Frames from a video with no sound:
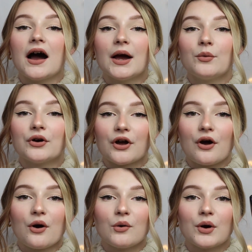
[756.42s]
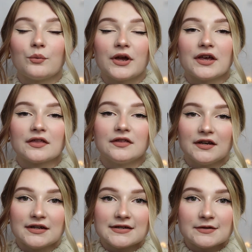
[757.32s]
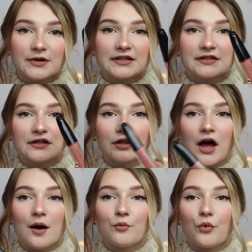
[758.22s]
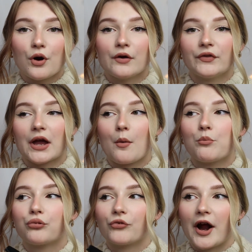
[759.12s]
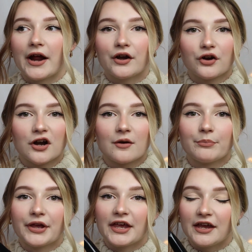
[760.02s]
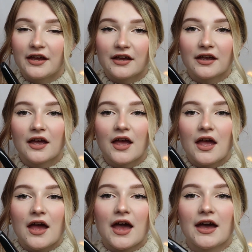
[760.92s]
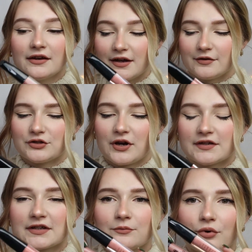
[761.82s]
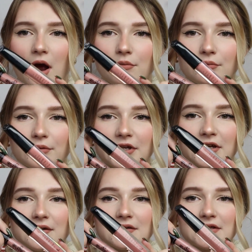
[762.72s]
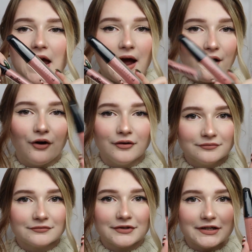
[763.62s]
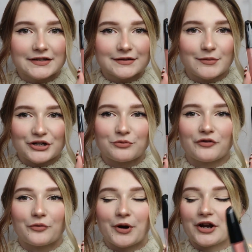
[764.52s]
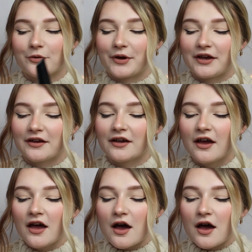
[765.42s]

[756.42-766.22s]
I will go with this because it's a lot more of like a brighter pink. And as you guys can probably tell, it's much more of a brighter pink.